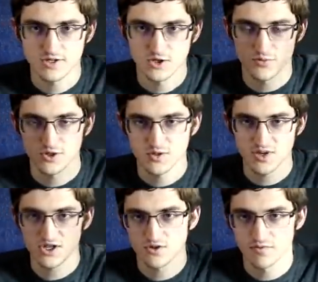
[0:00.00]
super
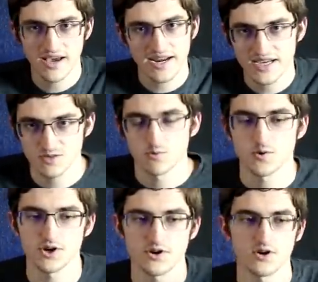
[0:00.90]
special badass
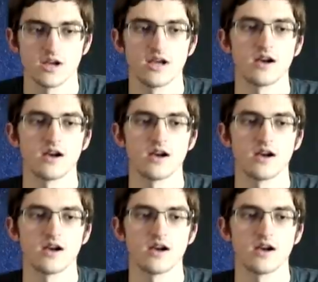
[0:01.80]
warrior,